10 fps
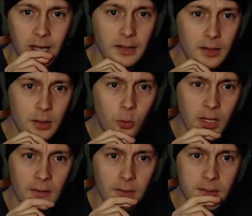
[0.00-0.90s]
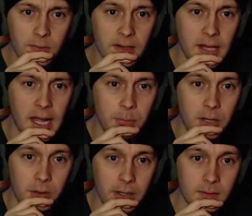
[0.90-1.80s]
In the lower levels of the
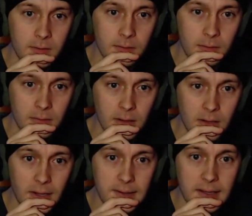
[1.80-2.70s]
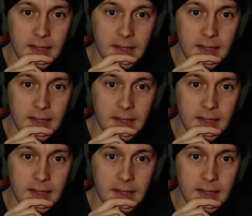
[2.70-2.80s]
library is a